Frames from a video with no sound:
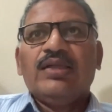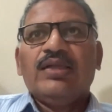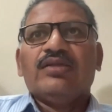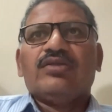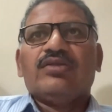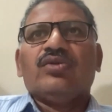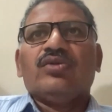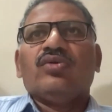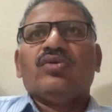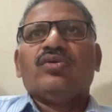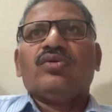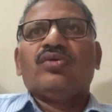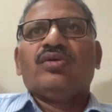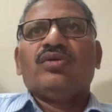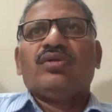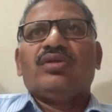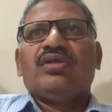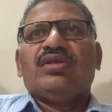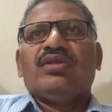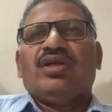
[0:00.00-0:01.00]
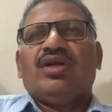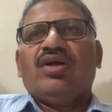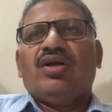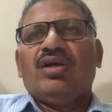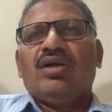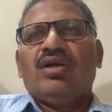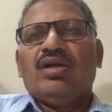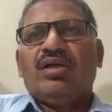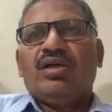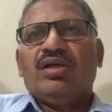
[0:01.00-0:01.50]
So these are
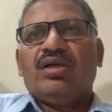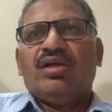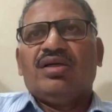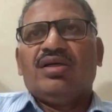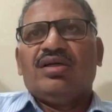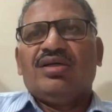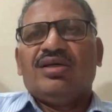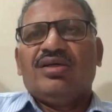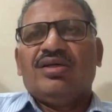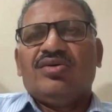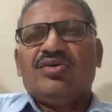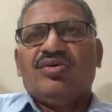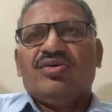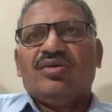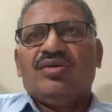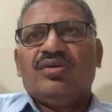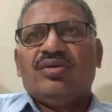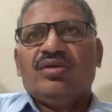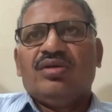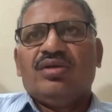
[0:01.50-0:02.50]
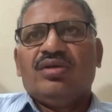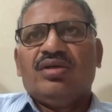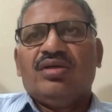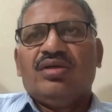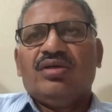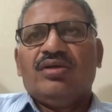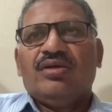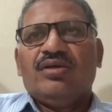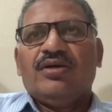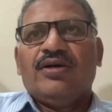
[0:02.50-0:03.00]
all, uh, you know,
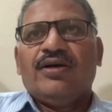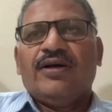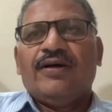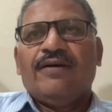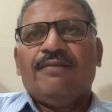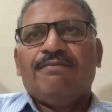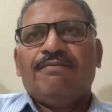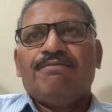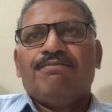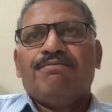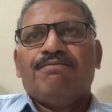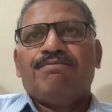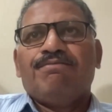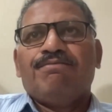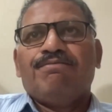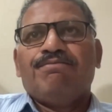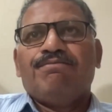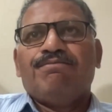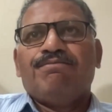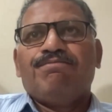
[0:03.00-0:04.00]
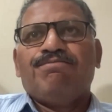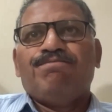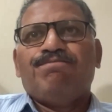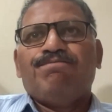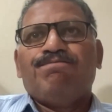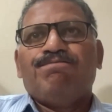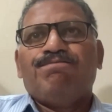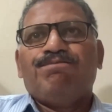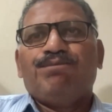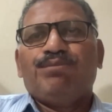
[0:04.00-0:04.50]
uh,
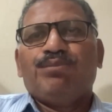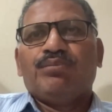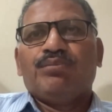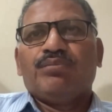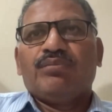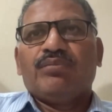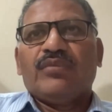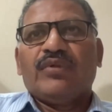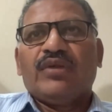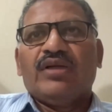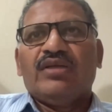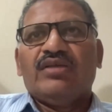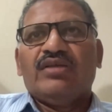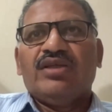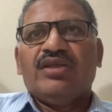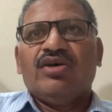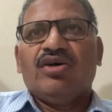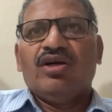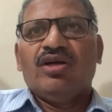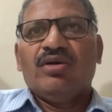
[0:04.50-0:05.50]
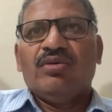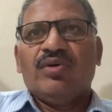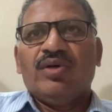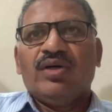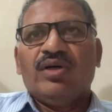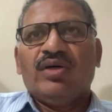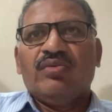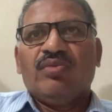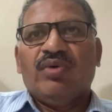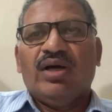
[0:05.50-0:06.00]
um, synonym.
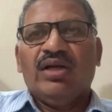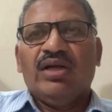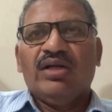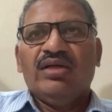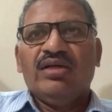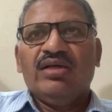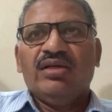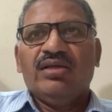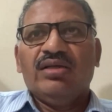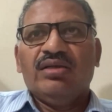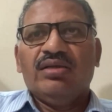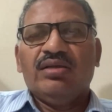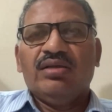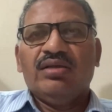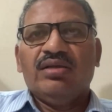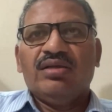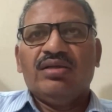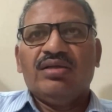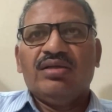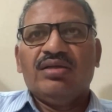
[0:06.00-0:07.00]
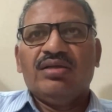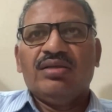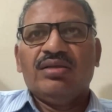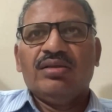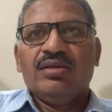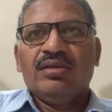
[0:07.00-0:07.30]
Uh, one uh,